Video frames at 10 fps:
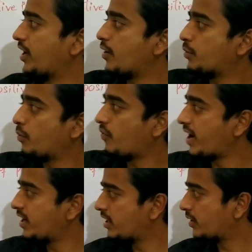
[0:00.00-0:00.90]
we have to
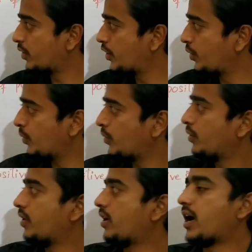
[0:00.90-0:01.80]
find the q
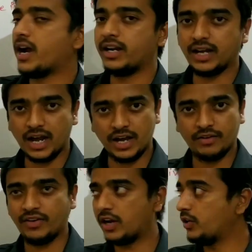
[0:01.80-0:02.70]
and
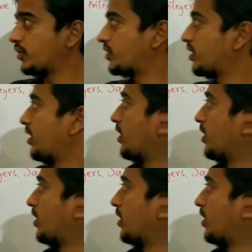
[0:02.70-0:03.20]
r values